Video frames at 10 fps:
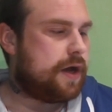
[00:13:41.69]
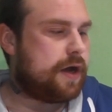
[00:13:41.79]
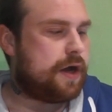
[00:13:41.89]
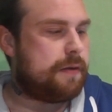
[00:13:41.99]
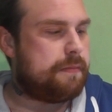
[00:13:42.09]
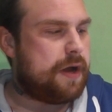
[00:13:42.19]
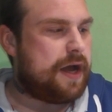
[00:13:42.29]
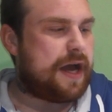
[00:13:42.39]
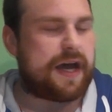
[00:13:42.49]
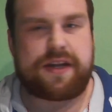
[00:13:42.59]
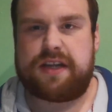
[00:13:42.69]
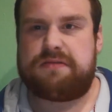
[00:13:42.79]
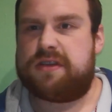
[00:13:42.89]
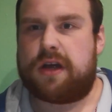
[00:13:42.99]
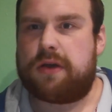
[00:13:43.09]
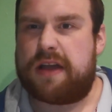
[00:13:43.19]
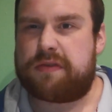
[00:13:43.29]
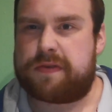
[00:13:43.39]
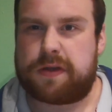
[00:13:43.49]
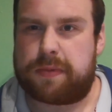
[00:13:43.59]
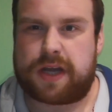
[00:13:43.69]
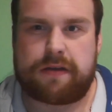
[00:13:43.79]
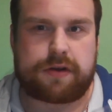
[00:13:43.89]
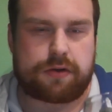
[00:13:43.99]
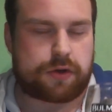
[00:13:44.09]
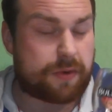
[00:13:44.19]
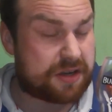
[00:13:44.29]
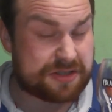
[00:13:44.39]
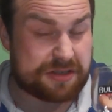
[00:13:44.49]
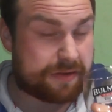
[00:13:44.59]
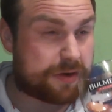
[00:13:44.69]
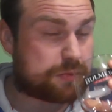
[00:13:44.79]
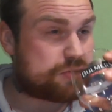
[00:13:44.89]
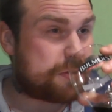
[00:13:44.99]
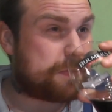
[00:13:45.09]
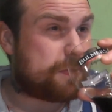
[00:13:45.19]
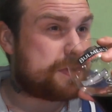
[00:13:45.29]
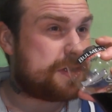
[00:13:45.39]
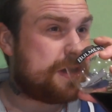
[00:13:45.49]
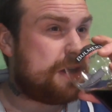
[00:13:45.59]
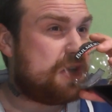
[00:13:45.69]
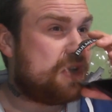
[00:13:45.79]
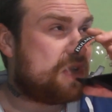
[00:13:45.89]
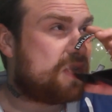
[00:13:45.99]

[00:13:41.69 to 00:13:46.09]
and then, you know, everything will be covered along the way. I just need to have a little drink before we start.